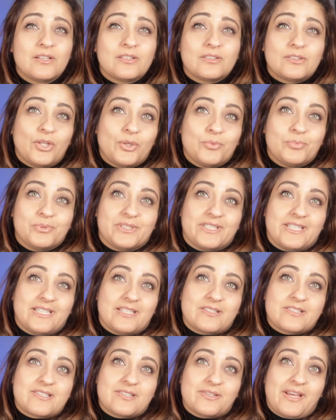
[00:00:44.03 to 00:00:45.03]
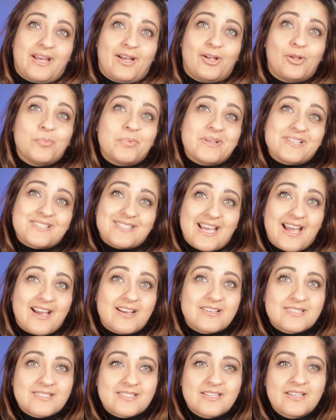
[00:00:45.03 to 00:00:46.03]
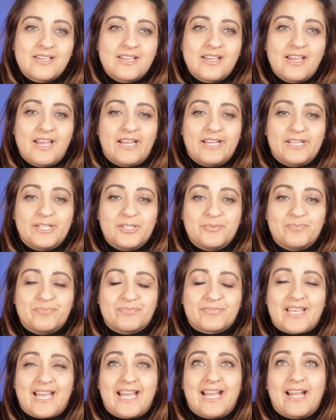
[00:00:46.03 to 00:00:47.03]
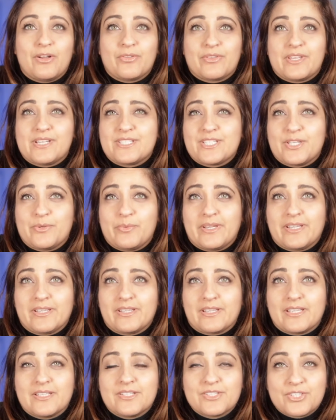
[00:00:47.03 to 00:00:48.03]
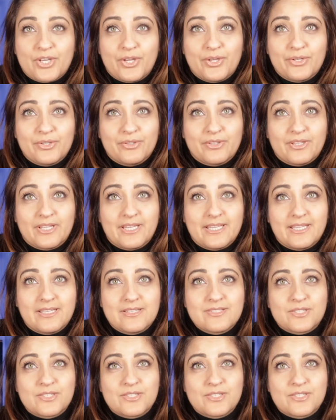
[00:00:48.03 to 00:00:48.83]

globally to help assess how they're doing internally.